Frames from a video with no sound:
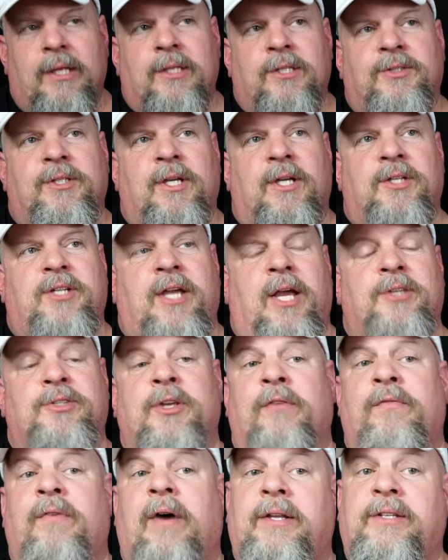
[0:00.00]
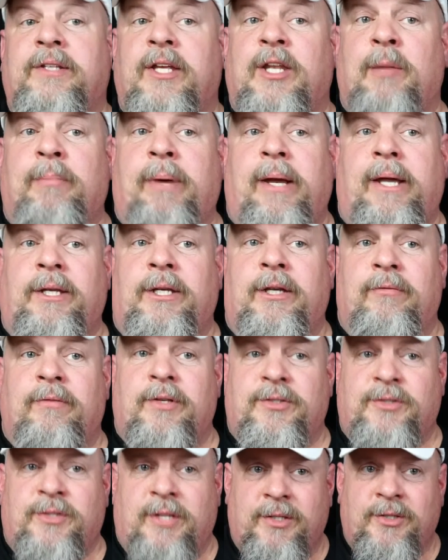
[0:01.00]
Such as if I did a painting of
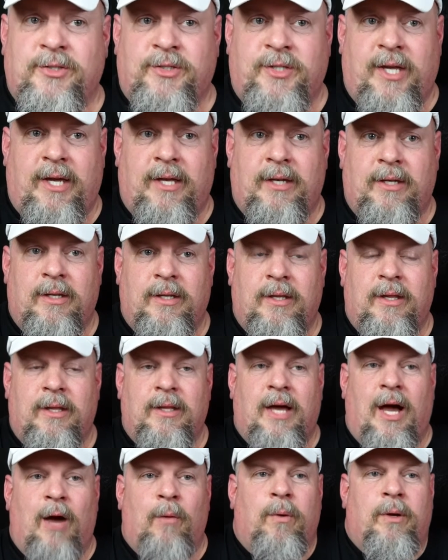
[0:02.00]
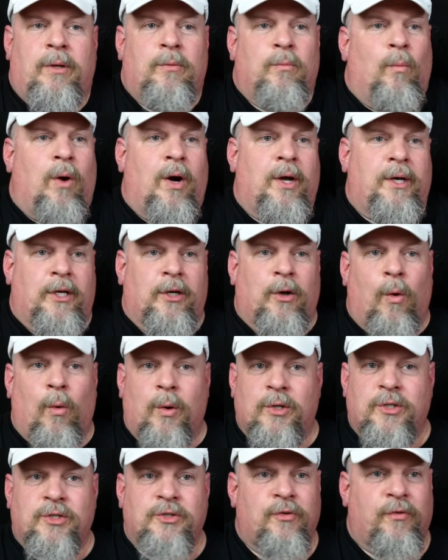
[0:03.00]
a sunset, I wouldn't want an
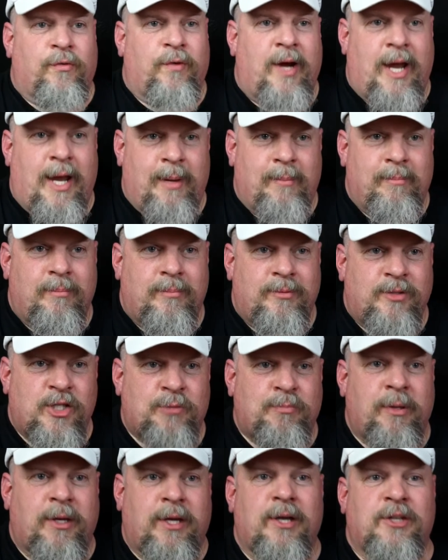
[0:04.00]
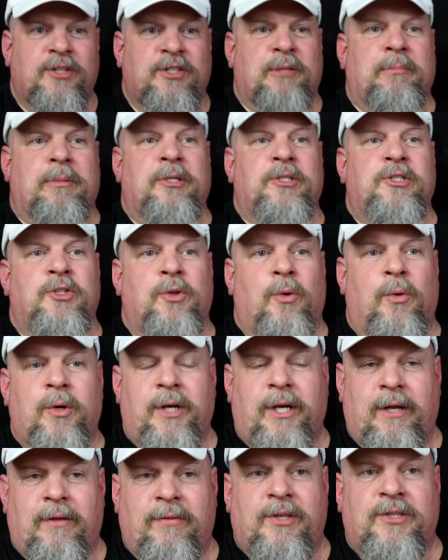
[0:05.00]
orange frame just because the
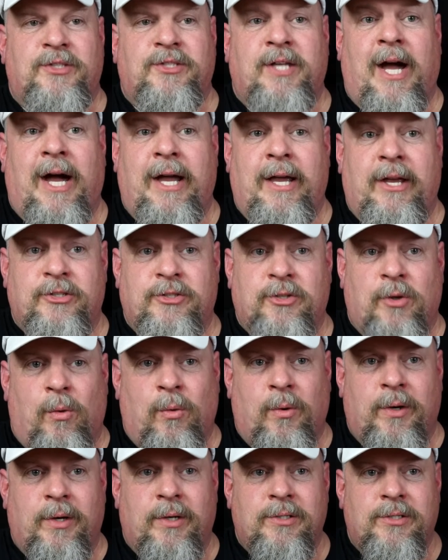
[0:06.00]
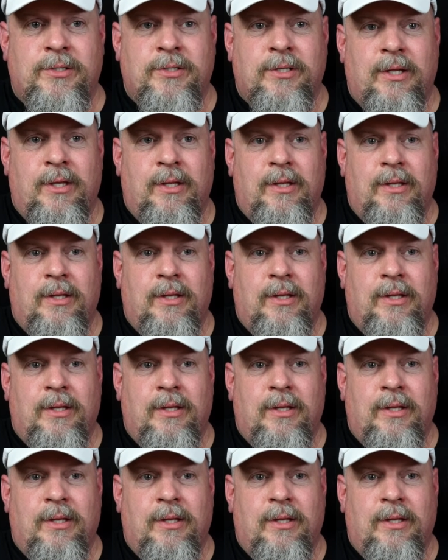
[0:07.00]
majority of the sky is orange.